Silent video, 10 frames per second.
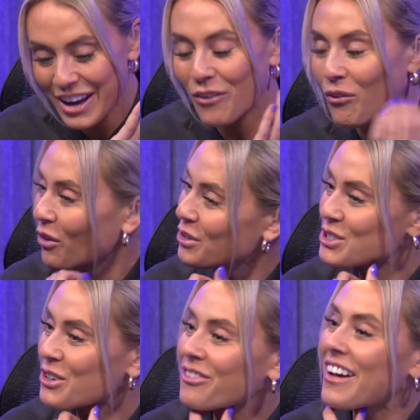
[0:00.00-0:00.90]
What would
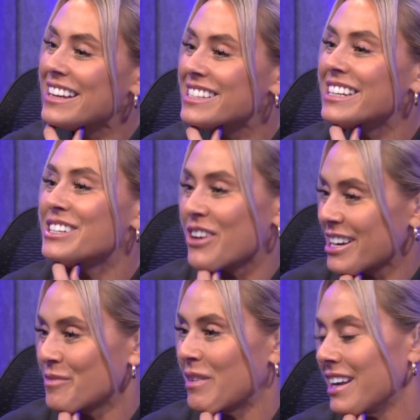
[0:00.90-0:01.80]
your fancy
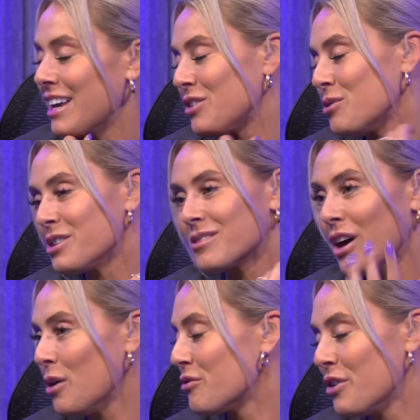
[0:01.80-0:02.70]
dress be if you were just
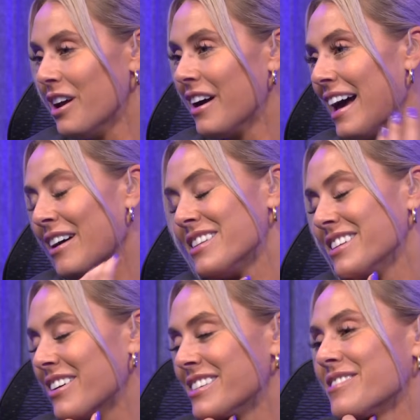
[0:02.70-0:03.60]
going for a night out at the
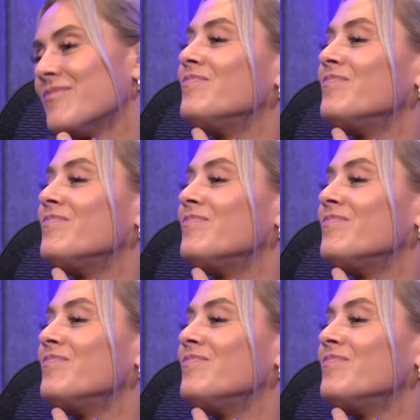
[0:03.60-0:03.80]
darts?